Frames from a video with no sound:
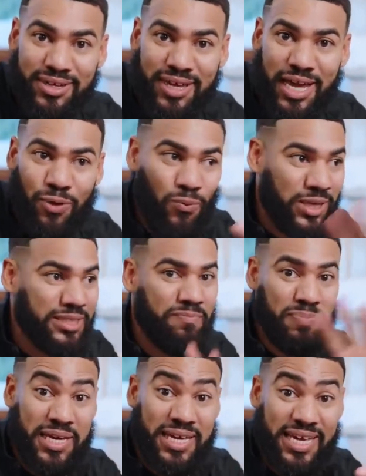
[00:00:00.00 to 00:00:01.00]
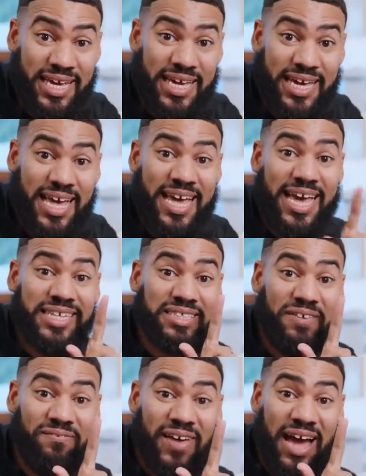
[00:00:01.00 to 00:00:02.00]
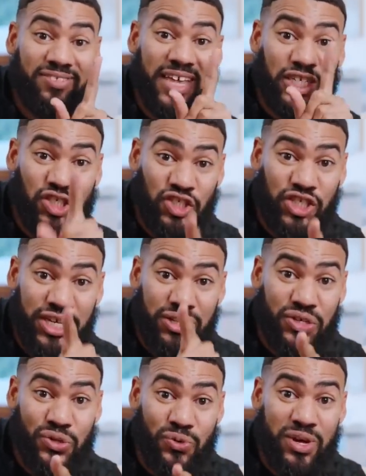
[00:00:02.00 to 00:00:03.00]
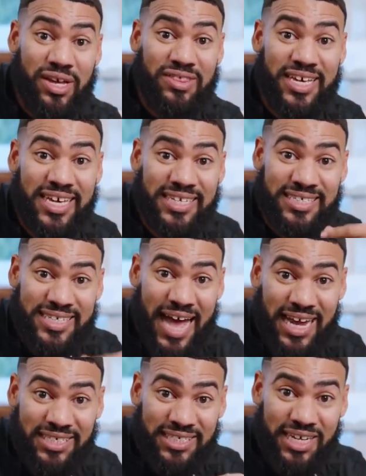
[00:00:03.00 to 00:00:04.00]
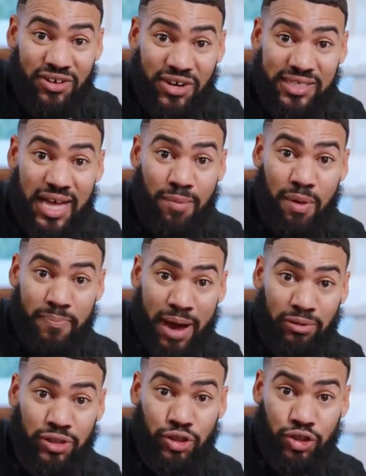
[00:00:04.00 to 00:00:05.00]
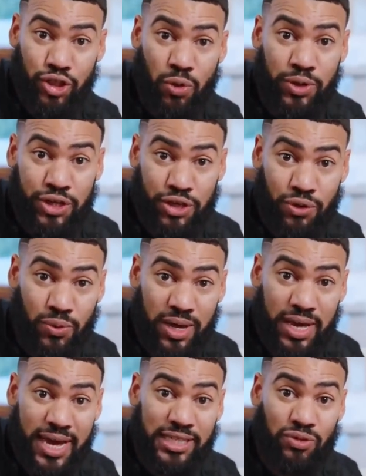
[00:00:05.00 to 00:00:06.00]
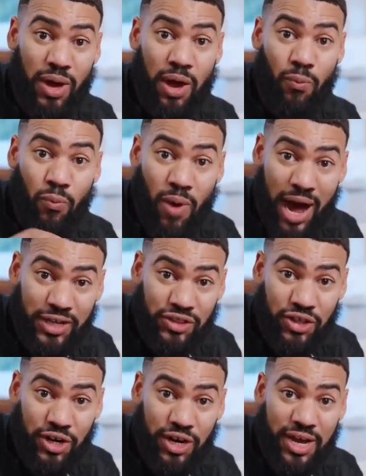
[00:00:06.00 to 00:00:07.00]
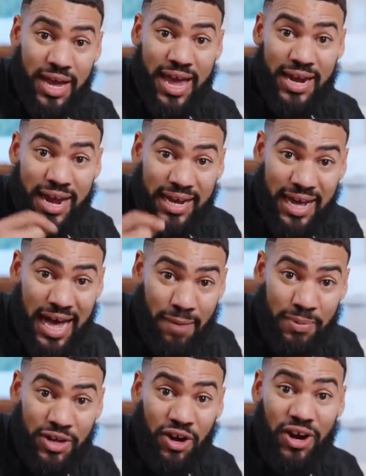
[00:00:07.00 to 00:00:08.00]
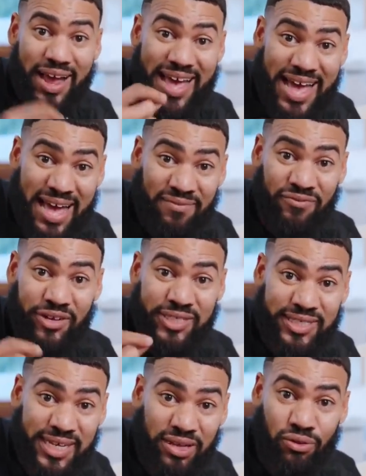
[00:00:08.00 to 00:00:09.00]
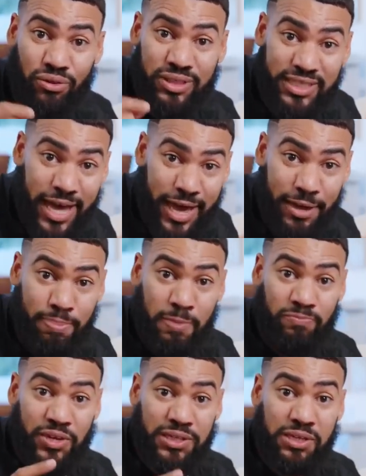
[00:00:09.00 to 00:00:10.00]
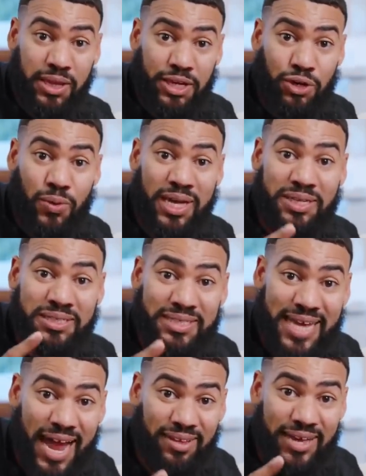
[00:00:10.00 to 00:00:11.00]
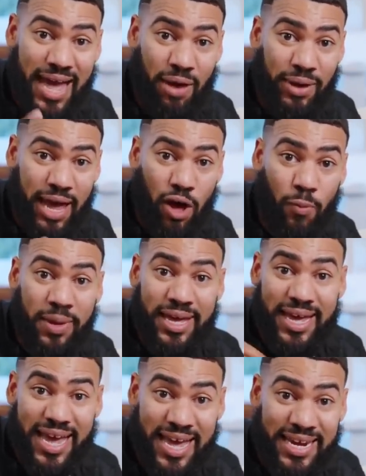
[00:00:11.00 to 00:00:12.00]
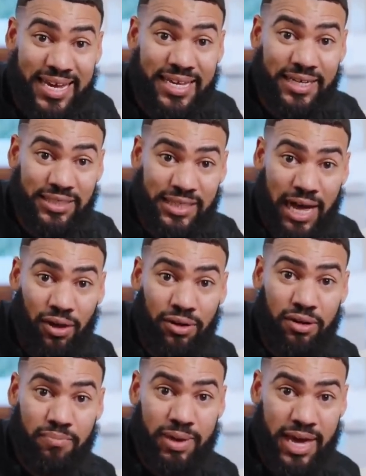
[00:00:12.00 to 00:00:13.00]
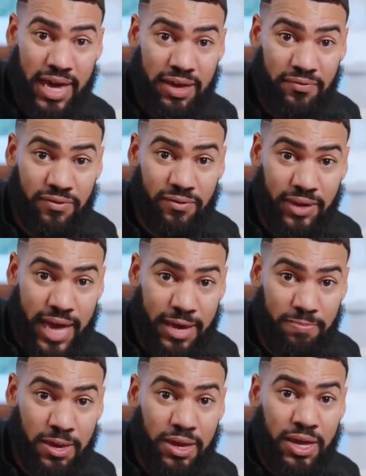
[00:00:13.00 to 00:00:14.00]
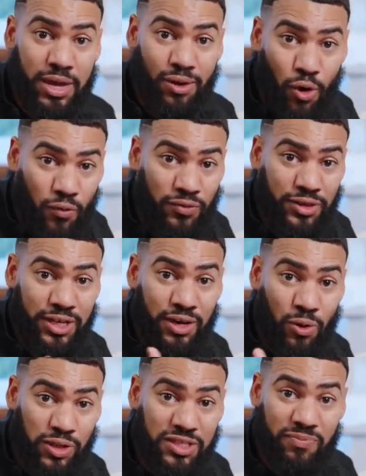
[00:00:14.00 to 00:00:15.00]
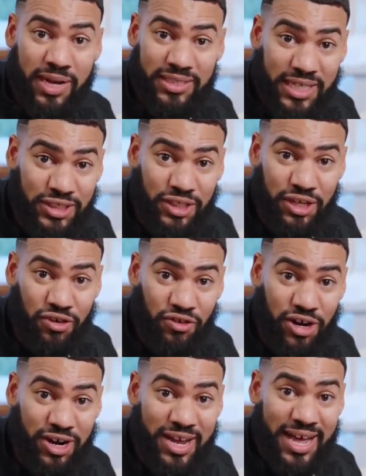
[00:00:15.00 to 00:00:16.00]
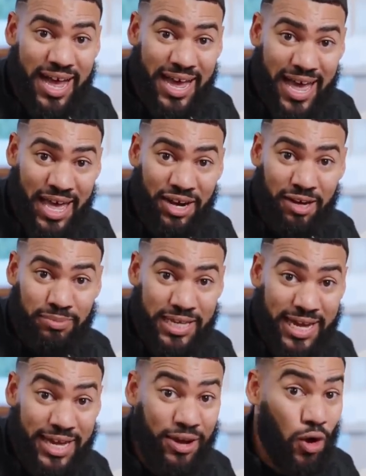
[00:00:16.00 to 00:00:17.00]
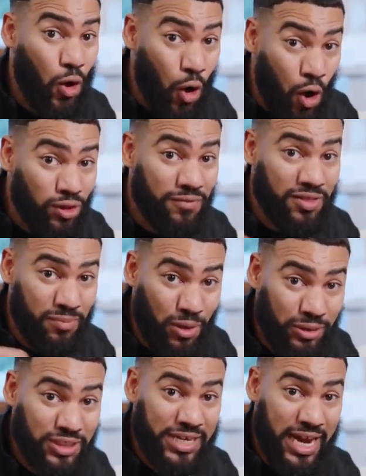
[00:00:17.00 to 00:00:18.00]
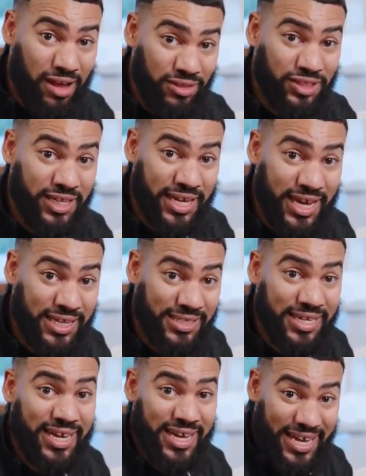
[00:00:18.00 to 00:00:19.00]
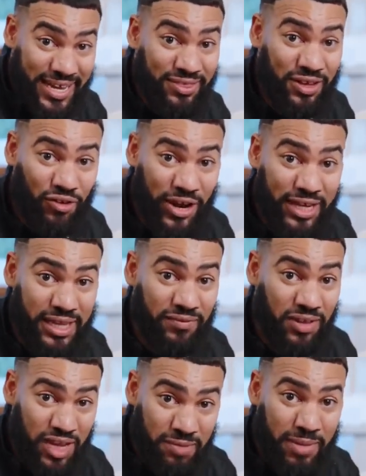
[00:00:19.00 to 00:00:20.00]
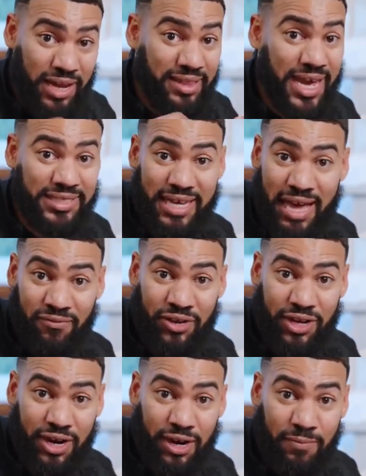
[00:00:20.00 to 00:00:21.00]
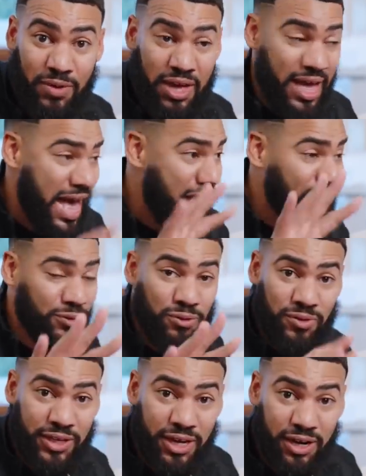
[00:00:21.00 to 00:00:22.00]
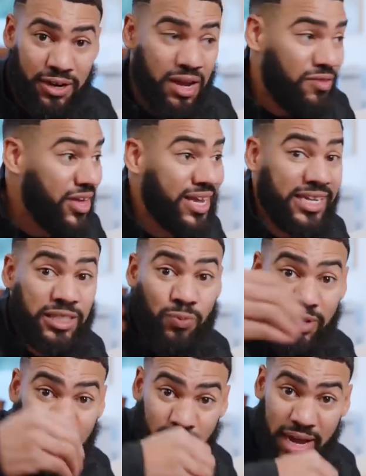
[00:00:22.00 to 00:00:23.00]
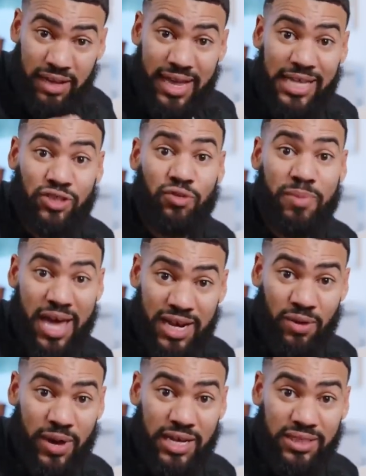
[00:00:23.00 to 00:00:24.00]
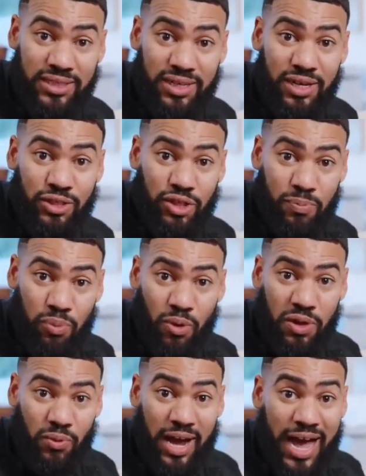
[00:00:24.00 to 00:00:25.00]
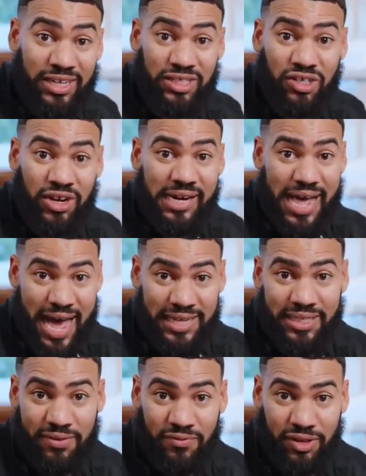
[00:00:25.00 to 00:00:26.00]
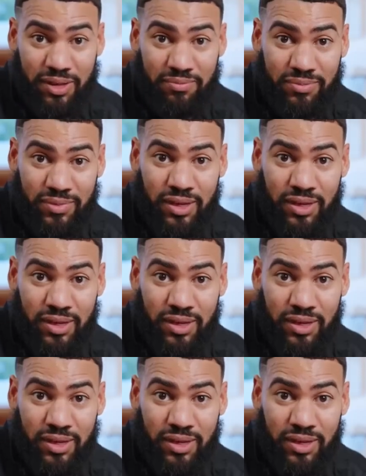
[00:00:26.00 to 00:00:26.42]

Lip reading: It wasn't PE. It's the fact that she knew the exact secrets I'm about to show you. And so I watched her and I copied her every single day until I knew exactly how to help any child behave, okay? And over the course of my teaching career, I ended up taking all of the most challenging kids in the grade level in my class every year. Halfway through the year, they get switched to my classroom anyways, to the point where I just started asking for them.